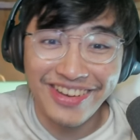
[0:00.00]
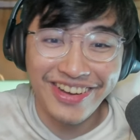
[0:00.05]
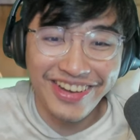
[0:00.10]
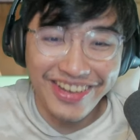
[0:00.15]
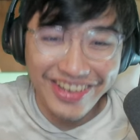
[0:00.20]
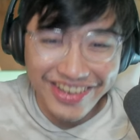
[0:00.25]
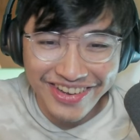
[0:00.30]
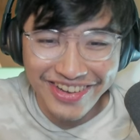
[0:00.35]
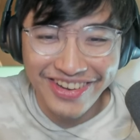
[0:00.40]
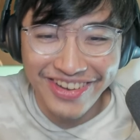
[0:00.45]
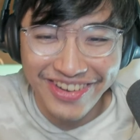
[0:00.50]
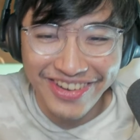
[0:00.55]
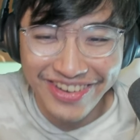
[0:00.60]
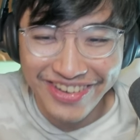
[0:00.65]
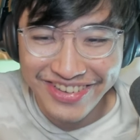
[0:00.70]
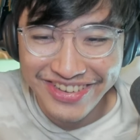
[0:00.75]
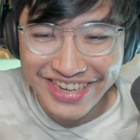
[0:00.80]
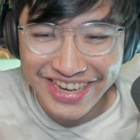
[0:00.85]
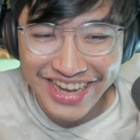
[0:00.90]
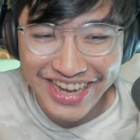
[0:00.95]

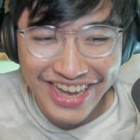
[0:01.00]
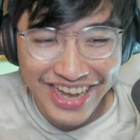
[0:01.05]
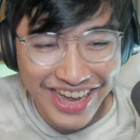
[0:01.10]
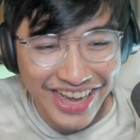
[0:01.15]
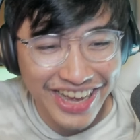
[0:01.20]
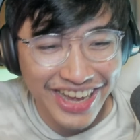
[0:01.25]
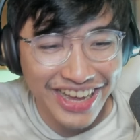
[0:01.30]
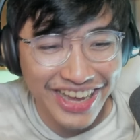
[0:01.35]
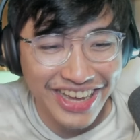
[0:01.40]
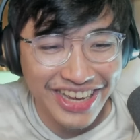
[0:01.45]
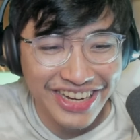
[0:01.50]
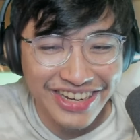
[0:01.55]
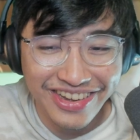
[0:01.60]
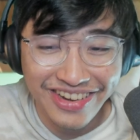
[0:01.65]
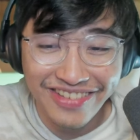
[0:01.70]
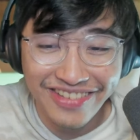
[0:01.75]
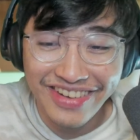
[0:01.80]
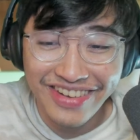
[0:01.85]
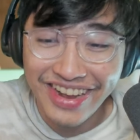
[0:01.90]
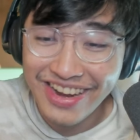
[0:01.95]
Oh, God.
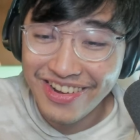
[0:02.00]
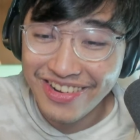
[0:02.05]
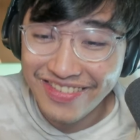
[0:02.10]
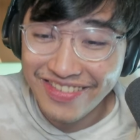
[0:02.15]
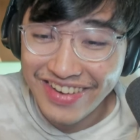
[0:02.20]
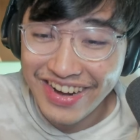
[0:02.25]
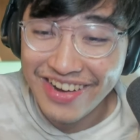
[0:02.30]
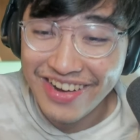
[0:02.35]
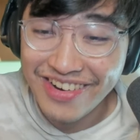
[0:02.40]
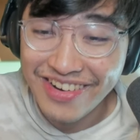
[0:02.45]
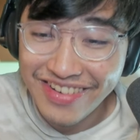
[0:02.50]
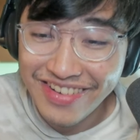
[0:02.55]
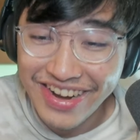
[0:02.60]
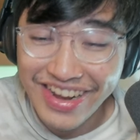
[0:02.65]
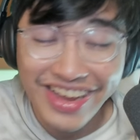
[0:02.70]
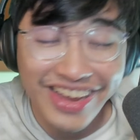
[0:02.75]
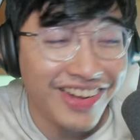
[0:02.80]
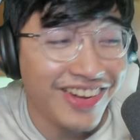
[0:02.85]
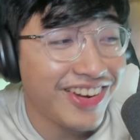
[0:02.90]
Alright.